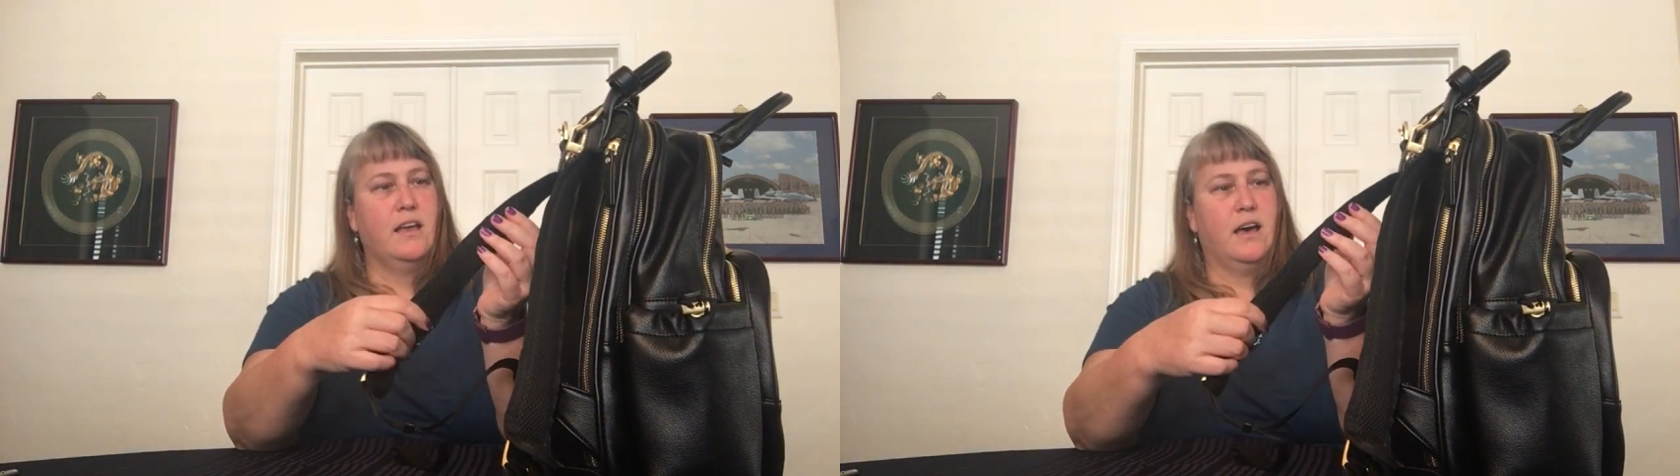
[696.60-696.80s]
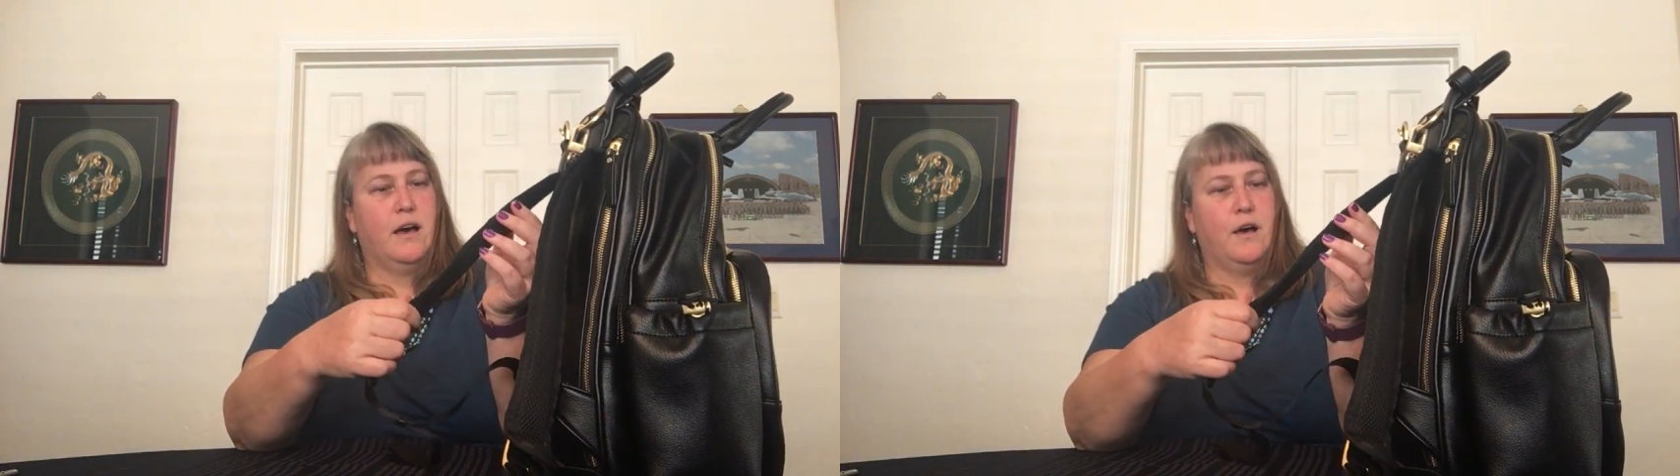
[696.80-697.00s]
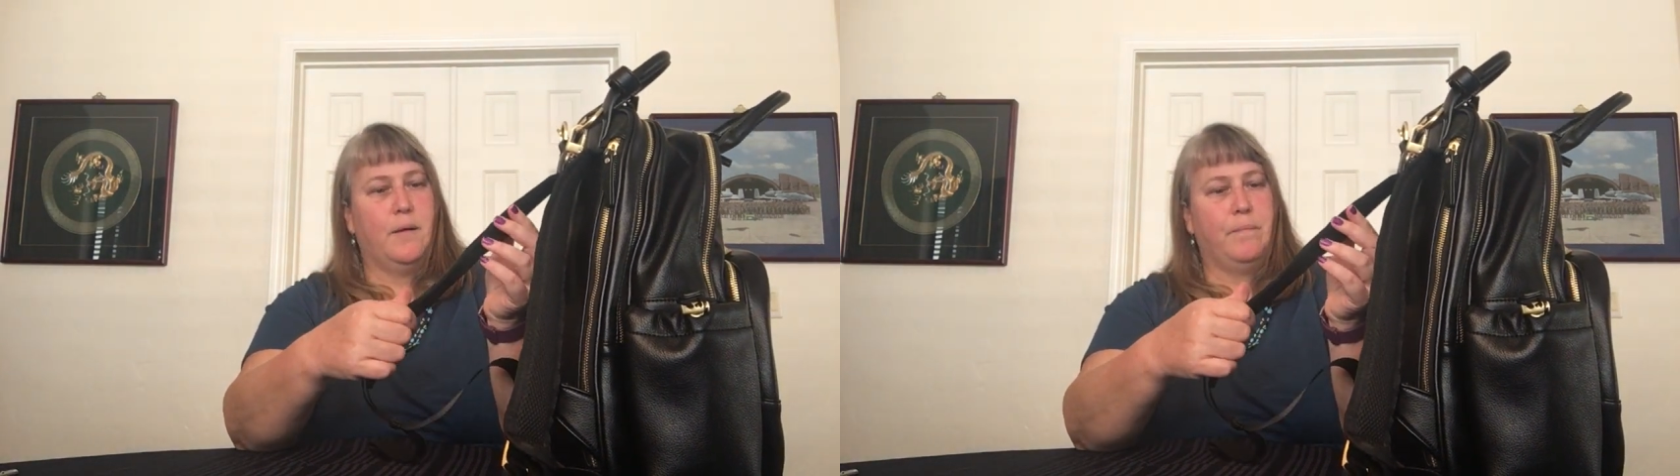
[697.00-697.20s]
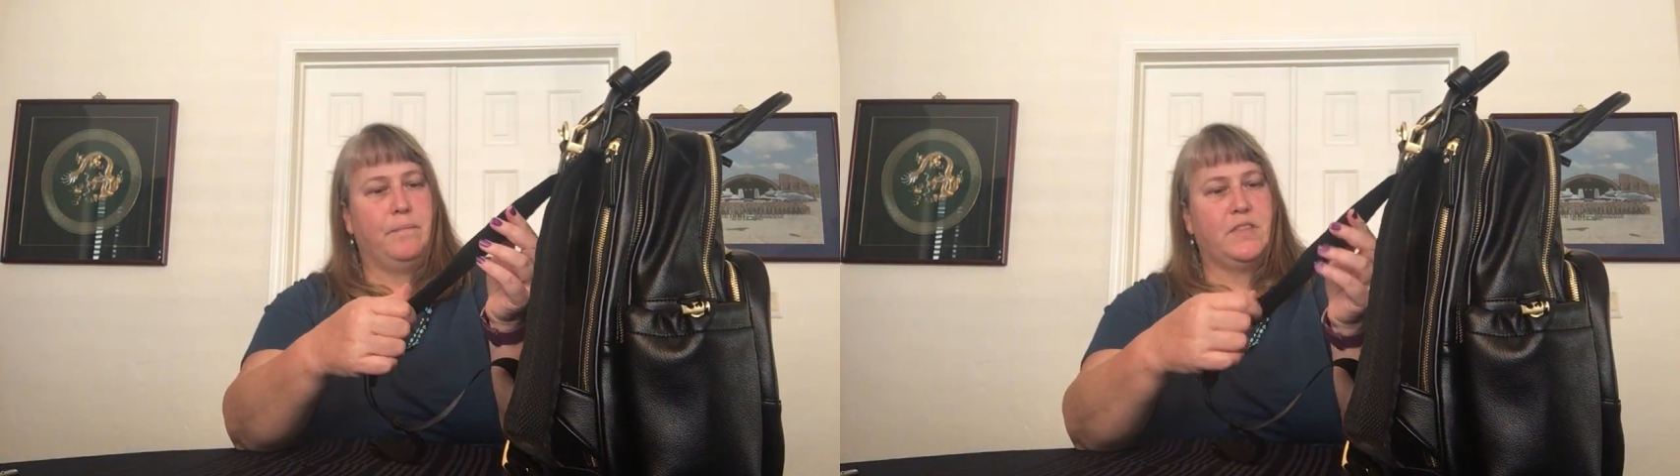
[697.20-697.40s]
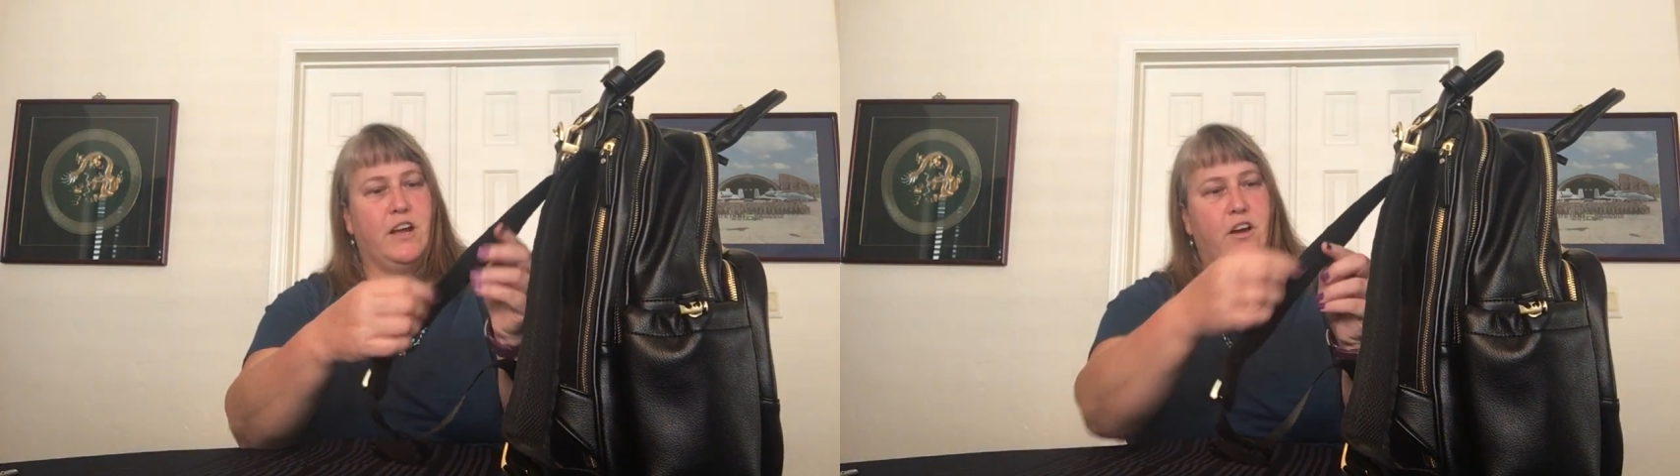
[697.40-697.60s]
Um,
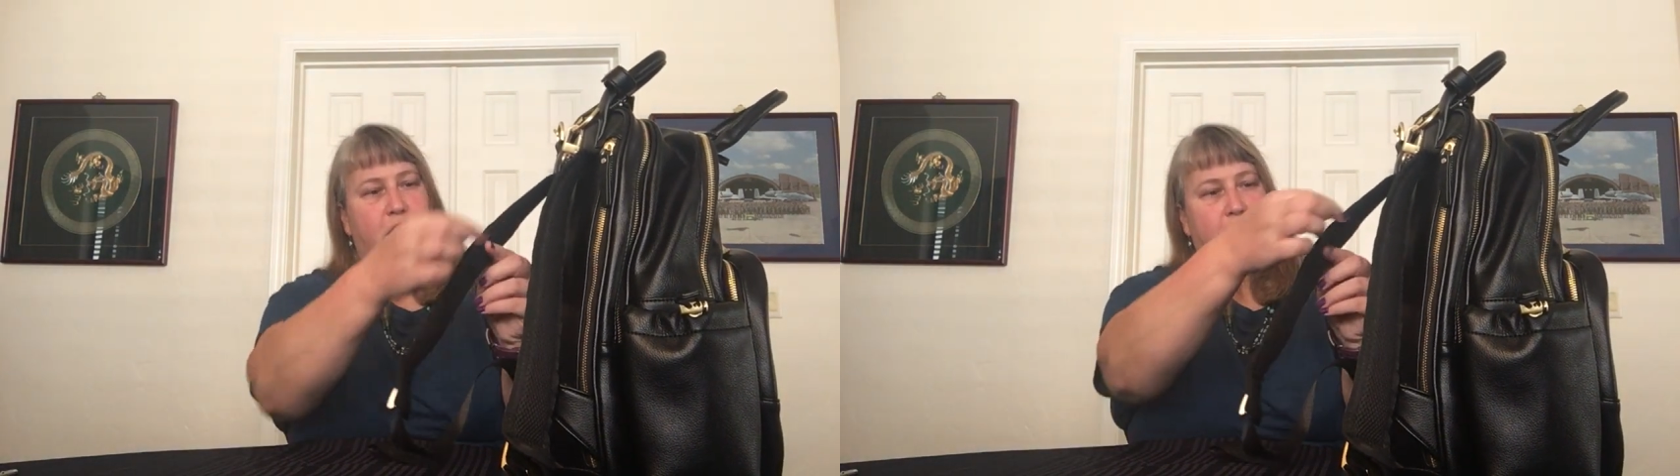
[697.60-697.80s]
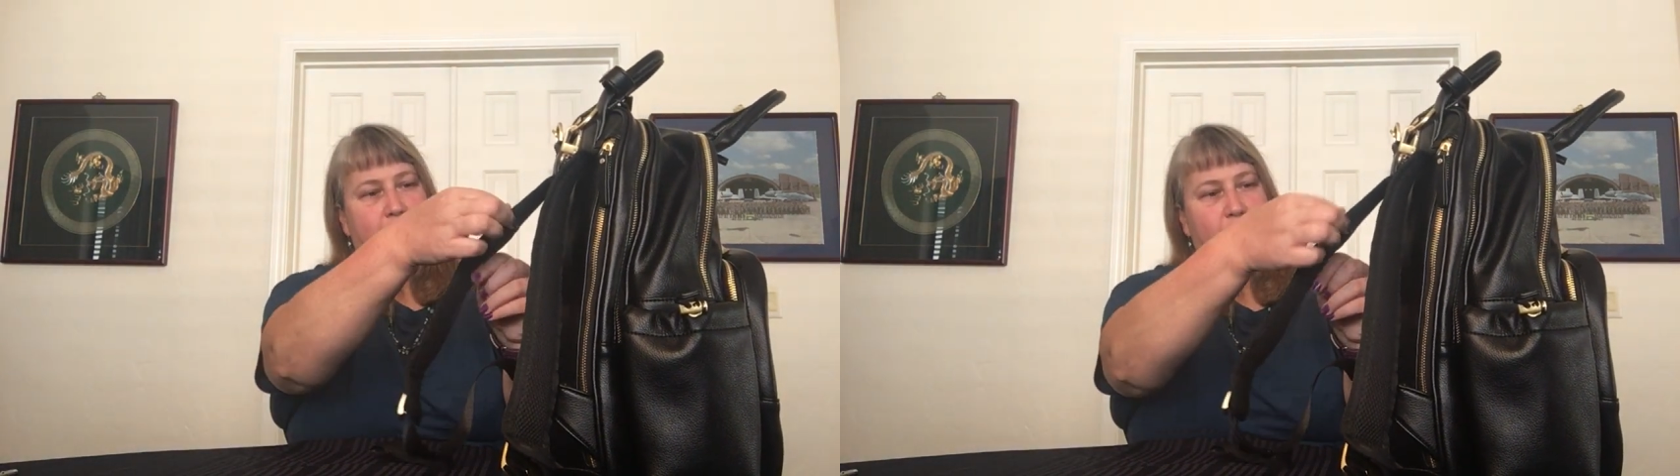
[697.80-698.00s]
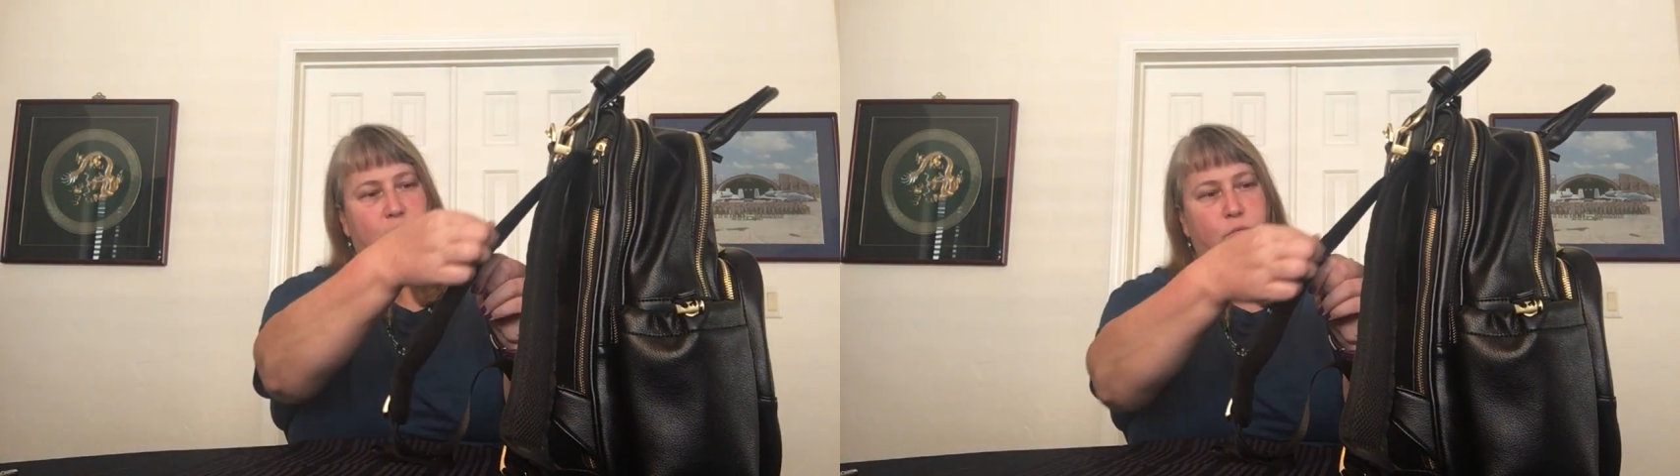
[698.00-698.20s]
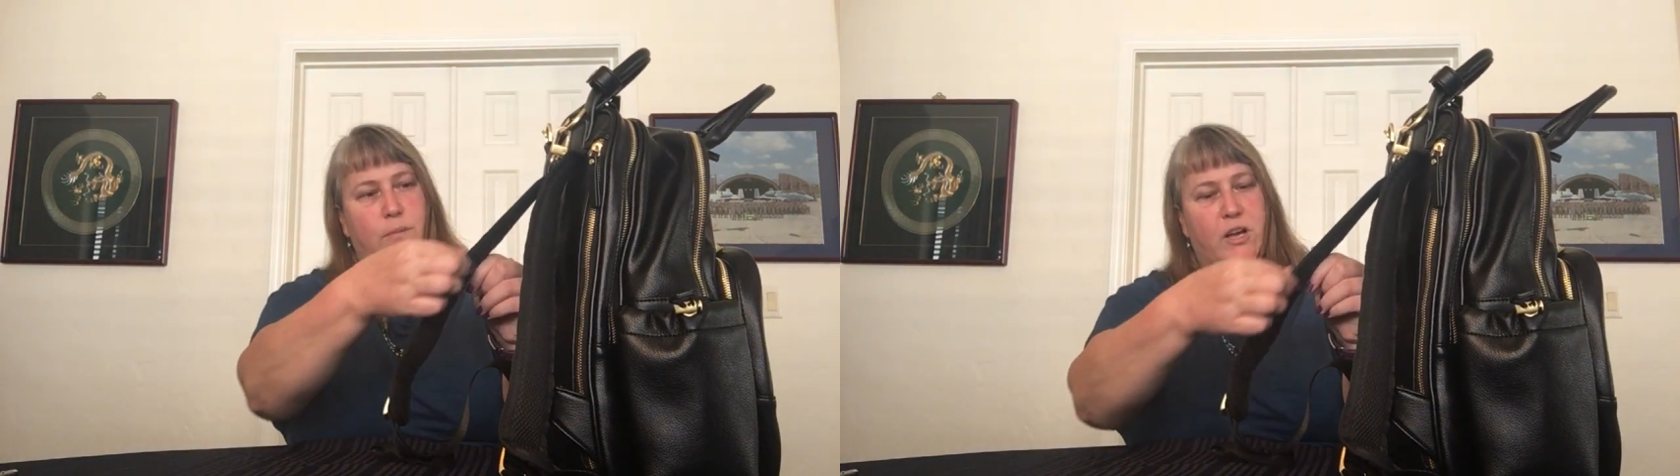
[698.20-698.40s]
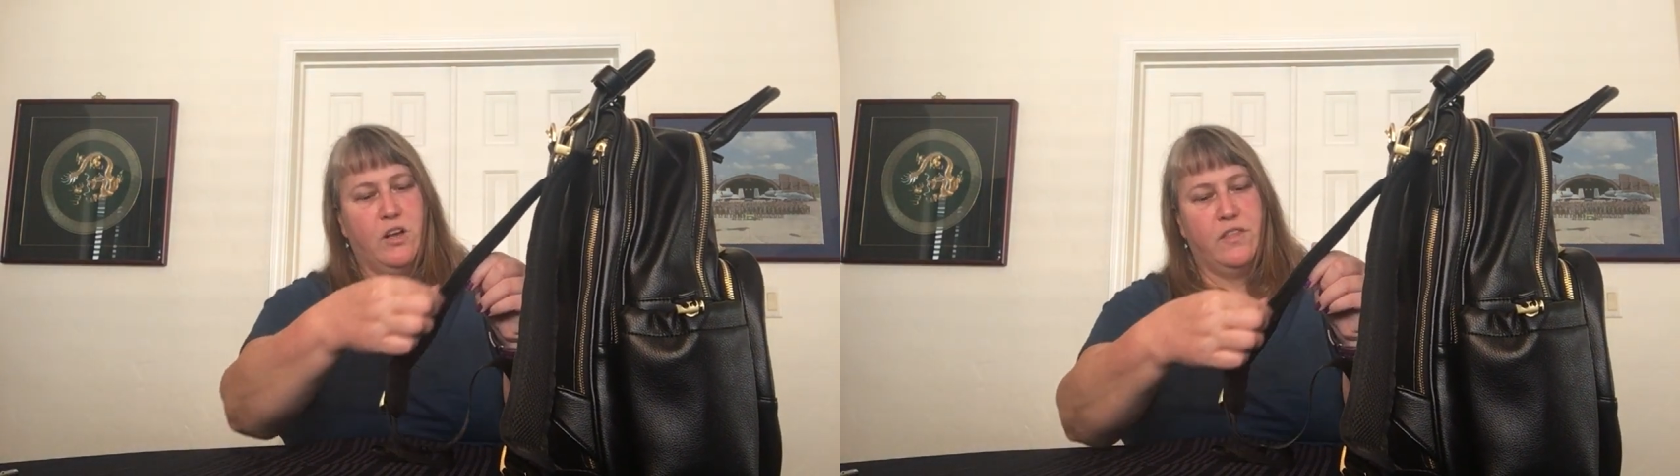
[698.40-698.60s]
they have a
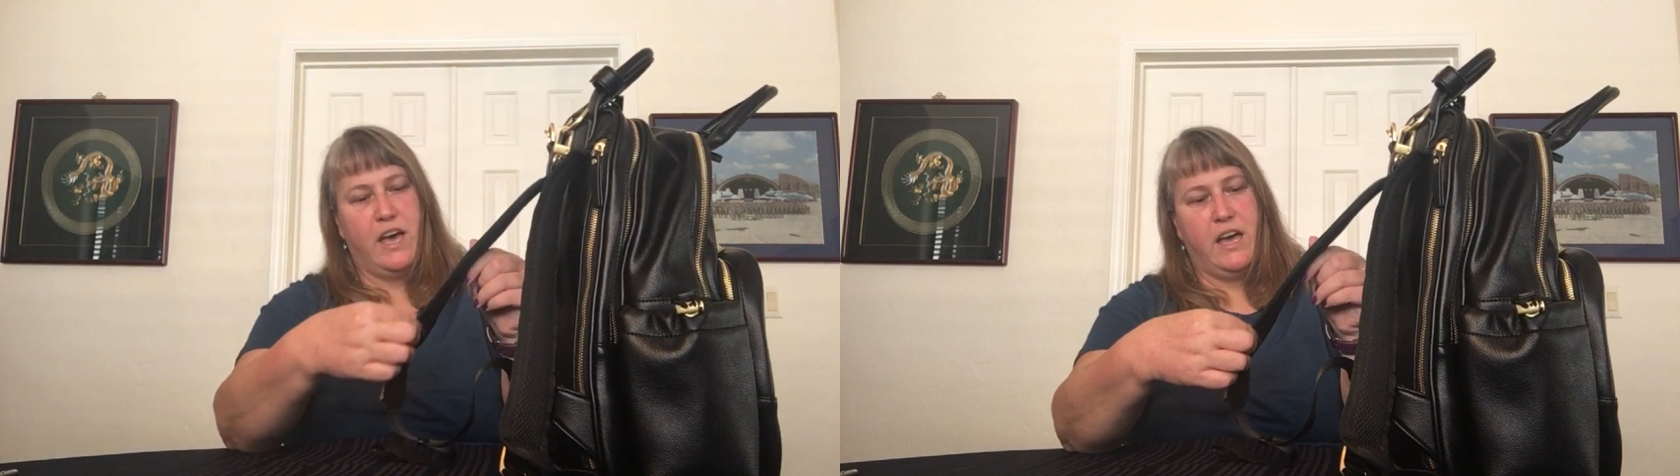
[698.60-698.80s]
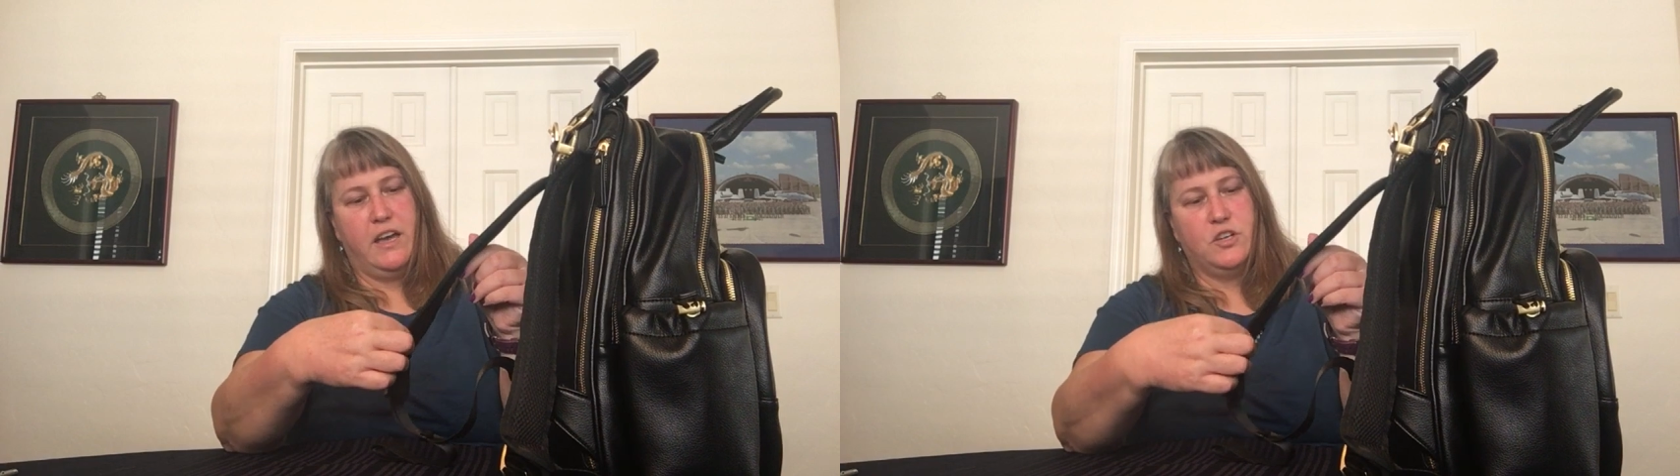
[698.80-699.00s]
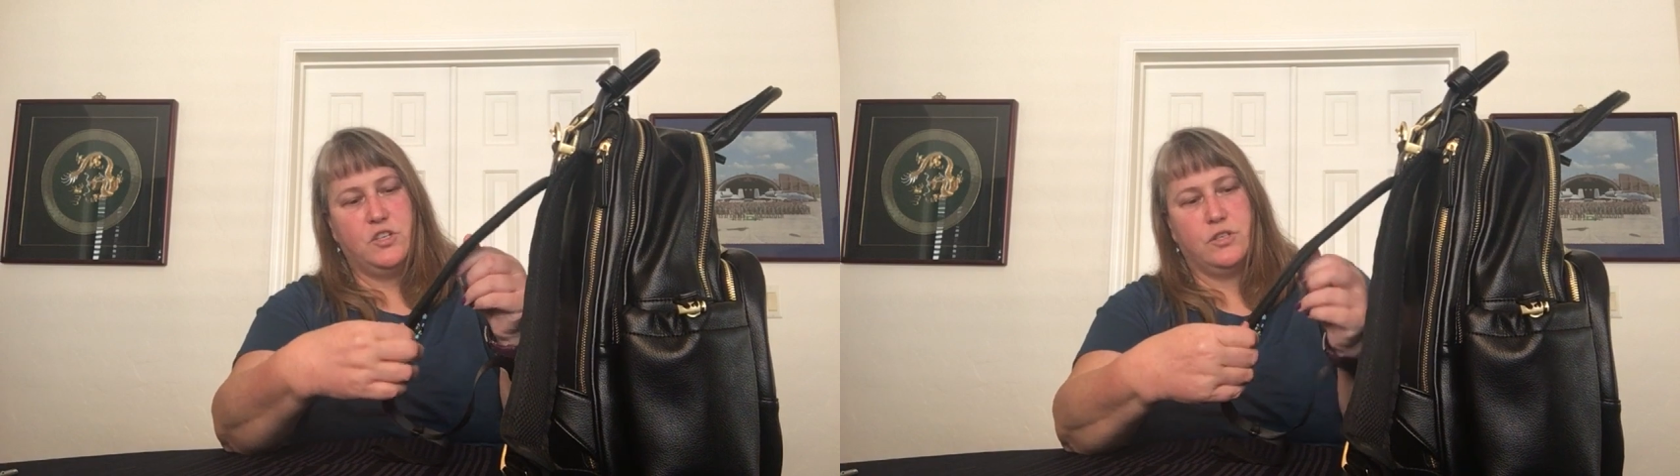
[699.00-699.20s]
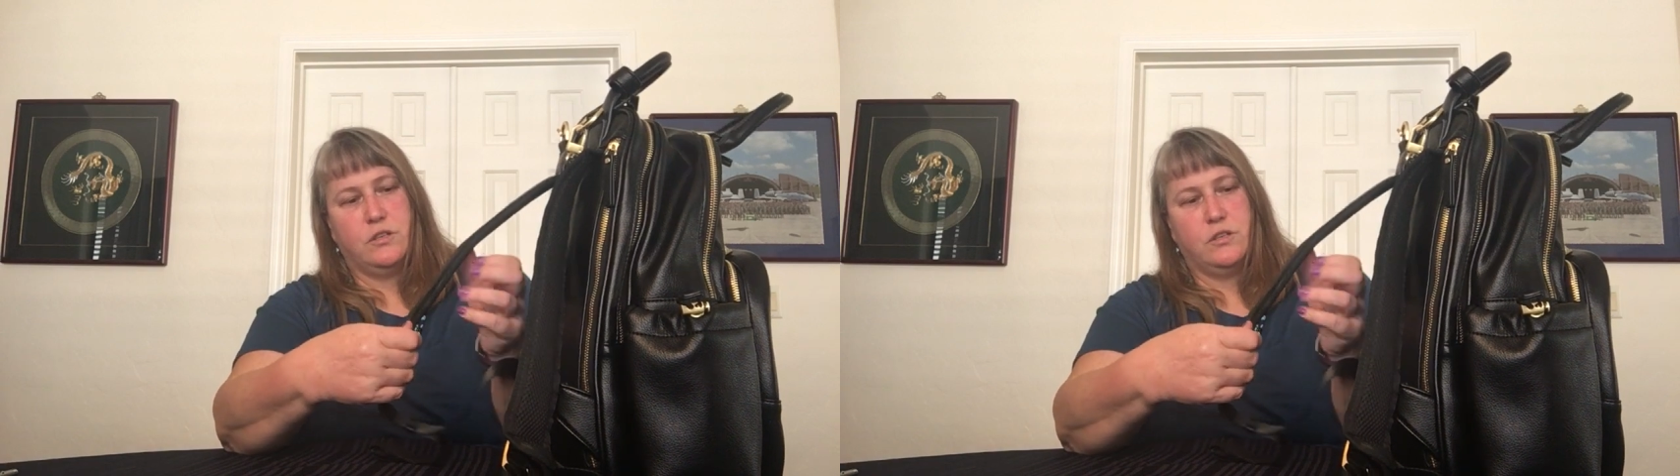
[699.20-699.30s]
ribbing on the edge,